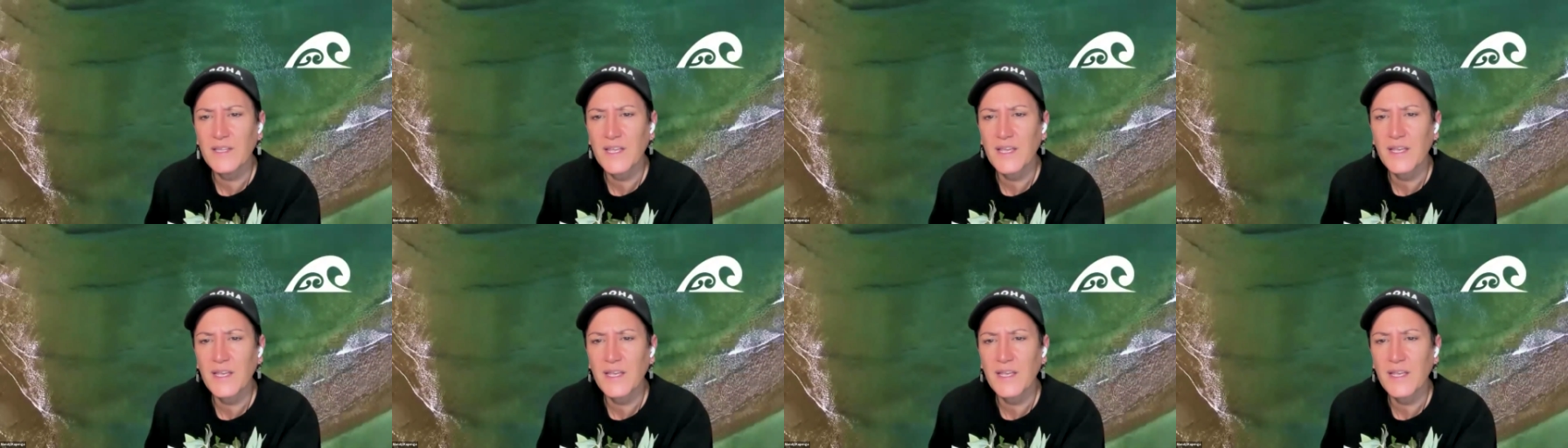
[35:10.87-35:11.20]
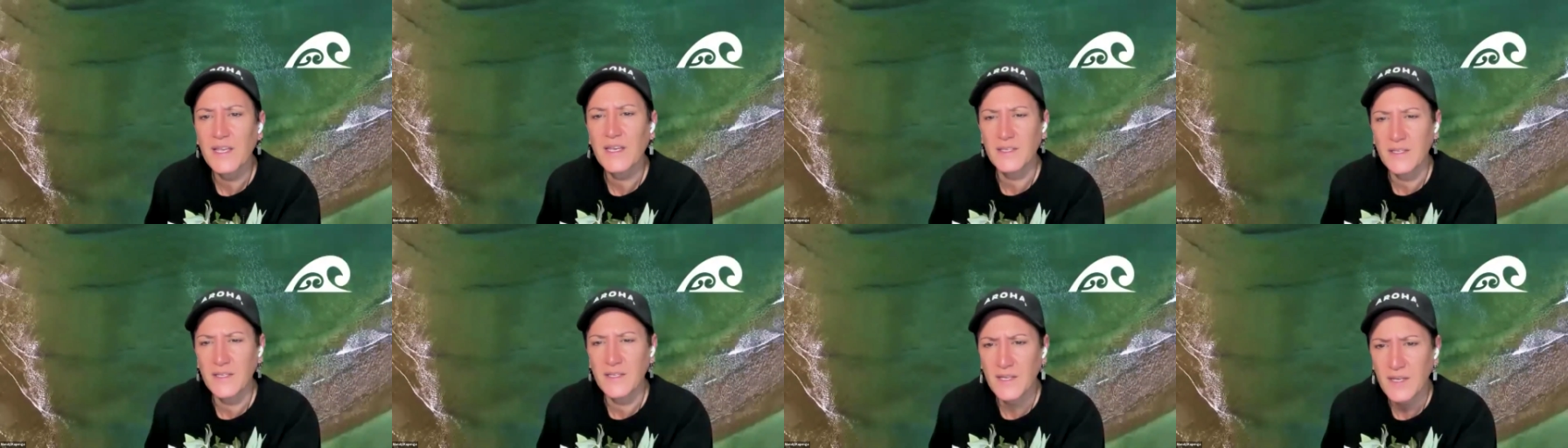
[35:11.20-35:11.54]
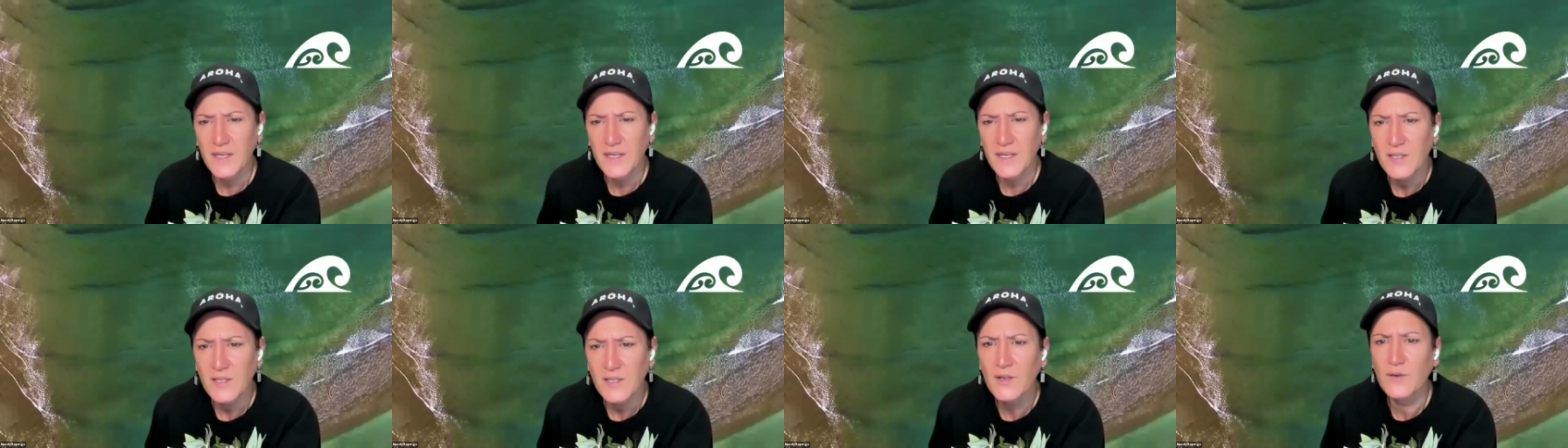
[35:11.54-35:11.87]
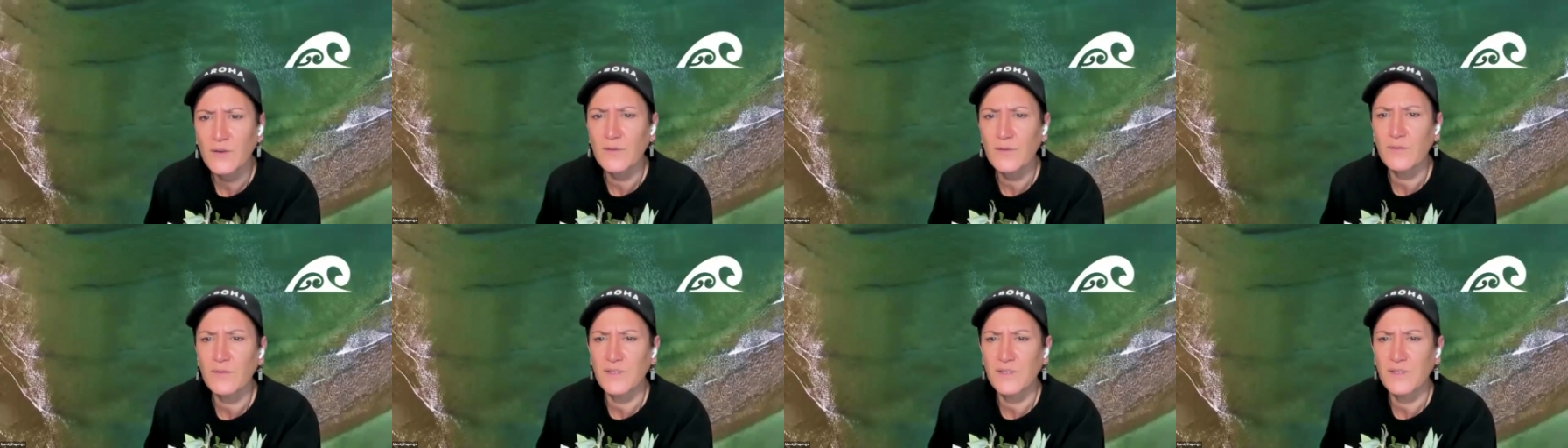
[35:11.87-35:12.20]
It's that
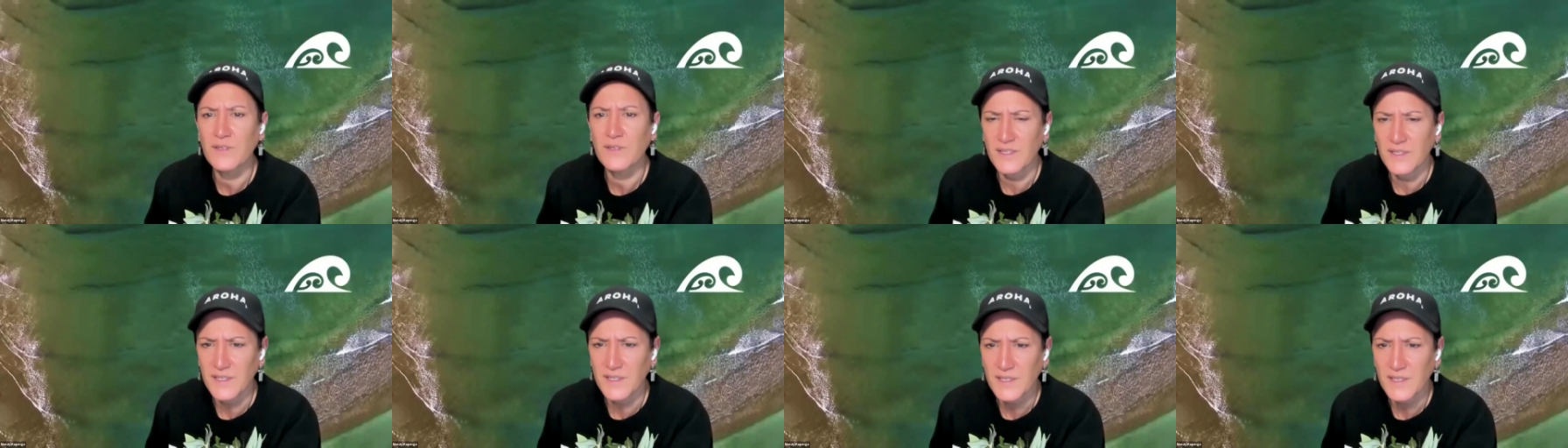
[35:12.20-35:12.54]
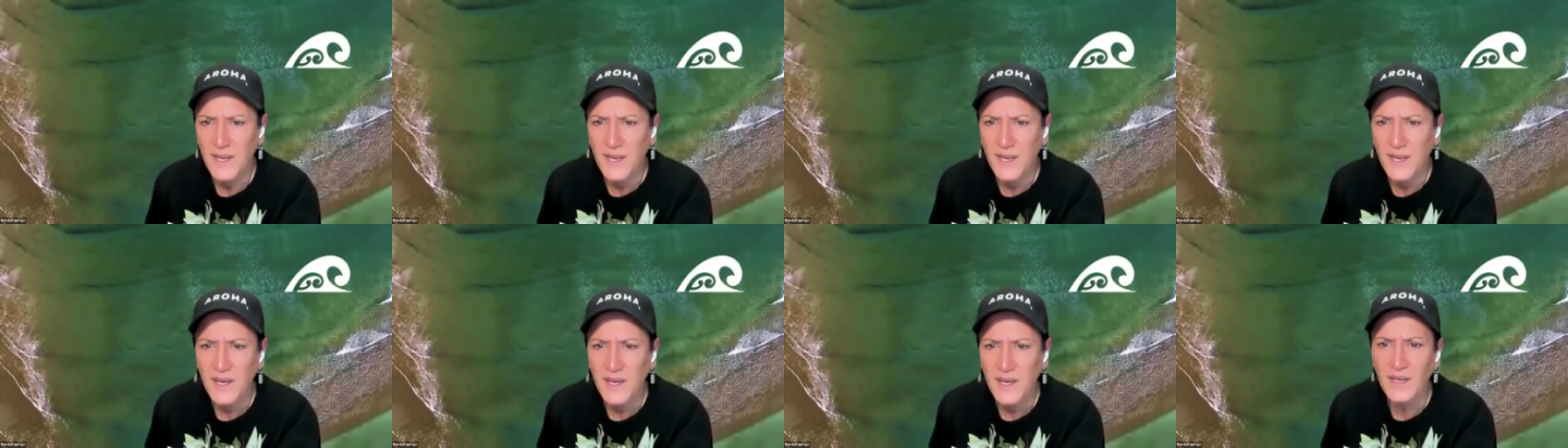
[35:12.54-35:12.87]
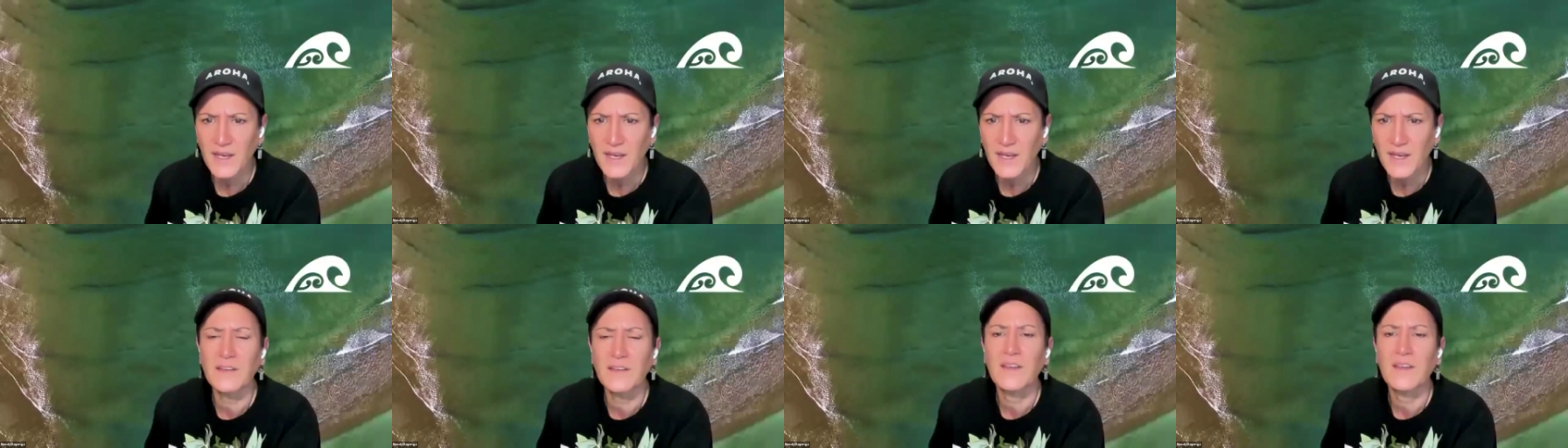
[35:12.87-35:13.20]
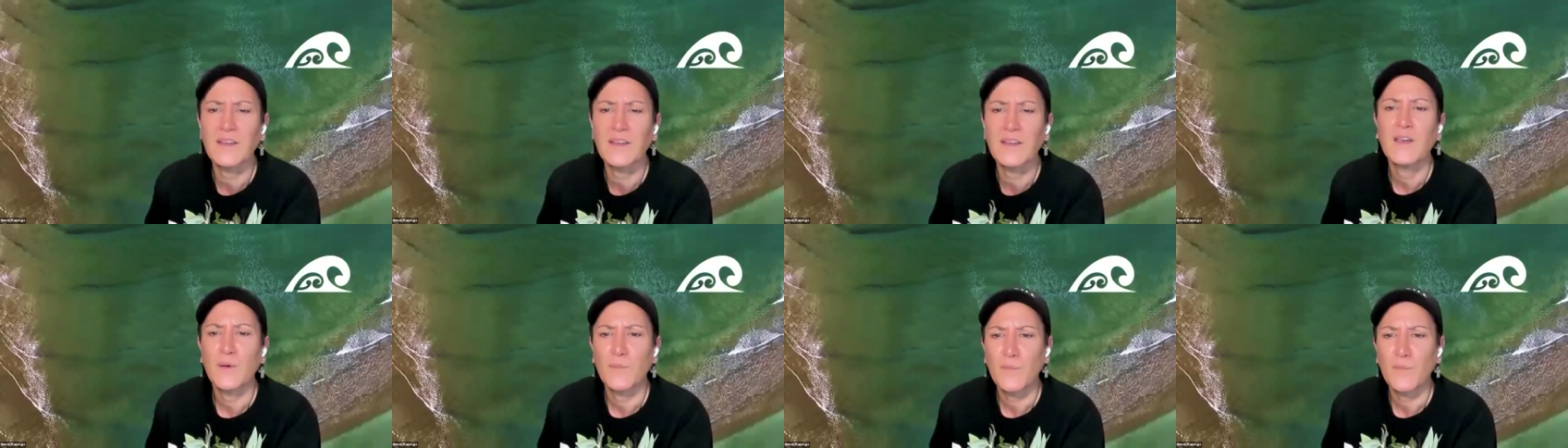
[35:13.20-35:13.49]
continued, sustained